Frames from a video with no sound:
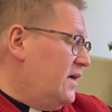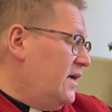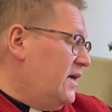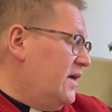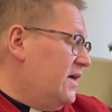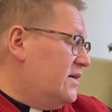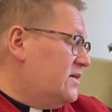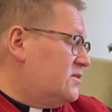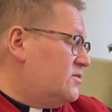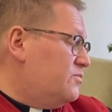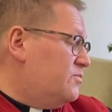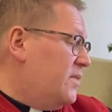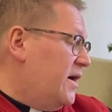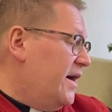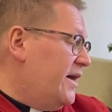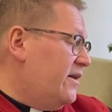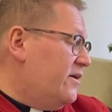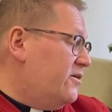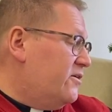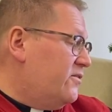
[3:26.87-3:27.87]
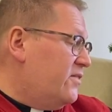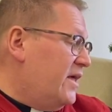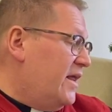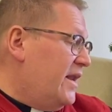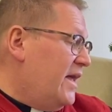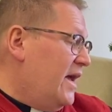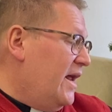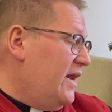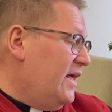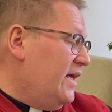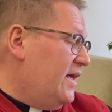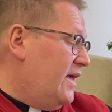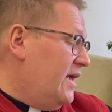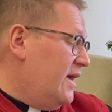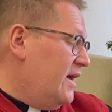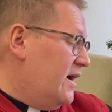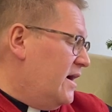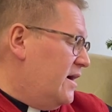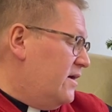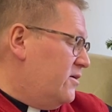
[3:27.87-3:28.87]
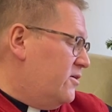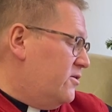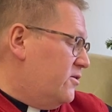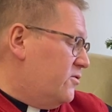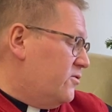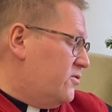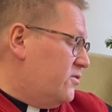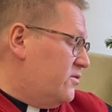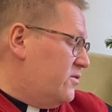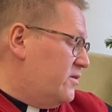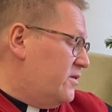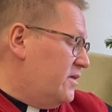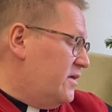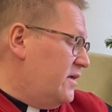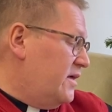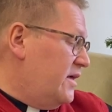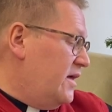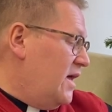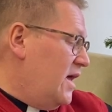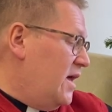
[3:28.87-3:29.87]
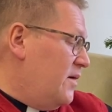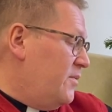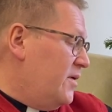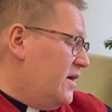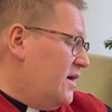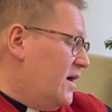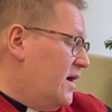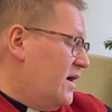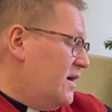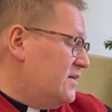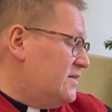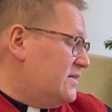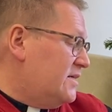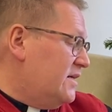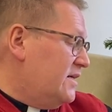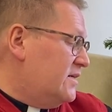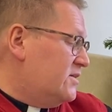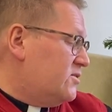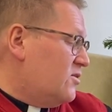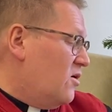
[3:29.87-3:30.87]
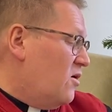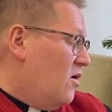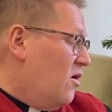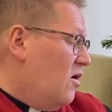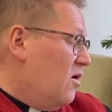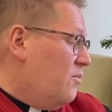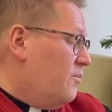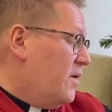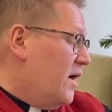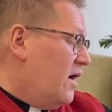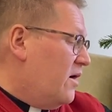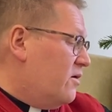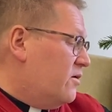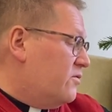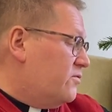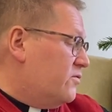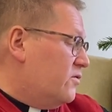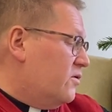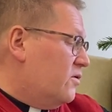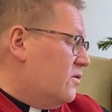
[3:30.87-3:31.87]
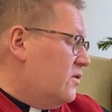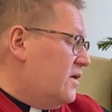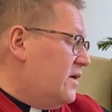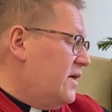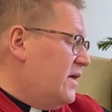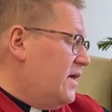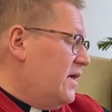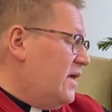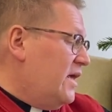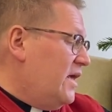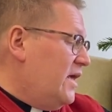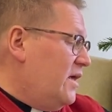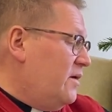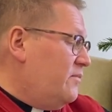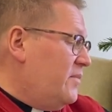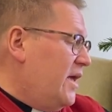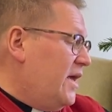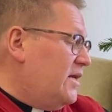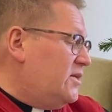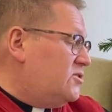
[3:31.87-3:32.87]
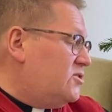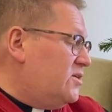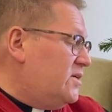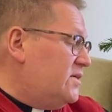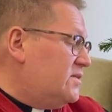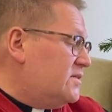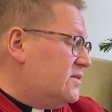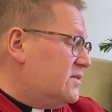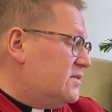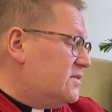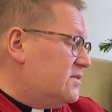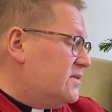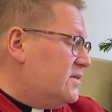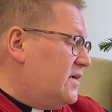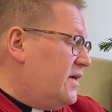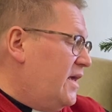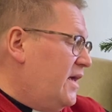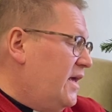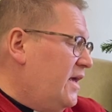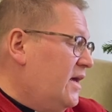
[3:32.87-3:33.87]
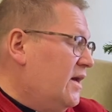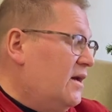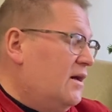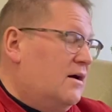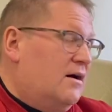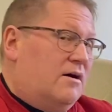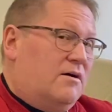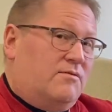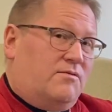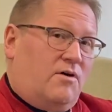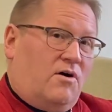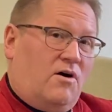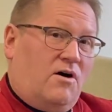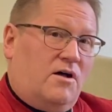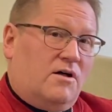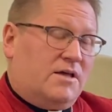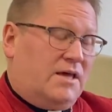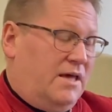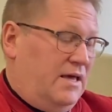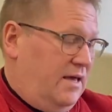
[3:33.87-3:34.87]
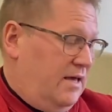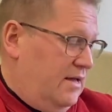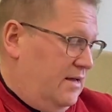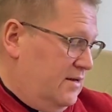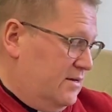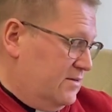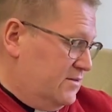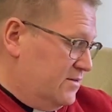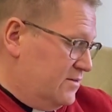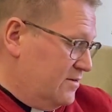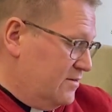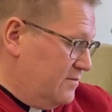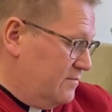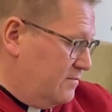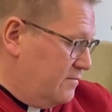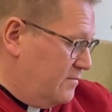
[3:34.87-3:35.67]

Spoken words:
He is mightier than any king on earth, and because He is all powerful, He made Jesus King of all kings."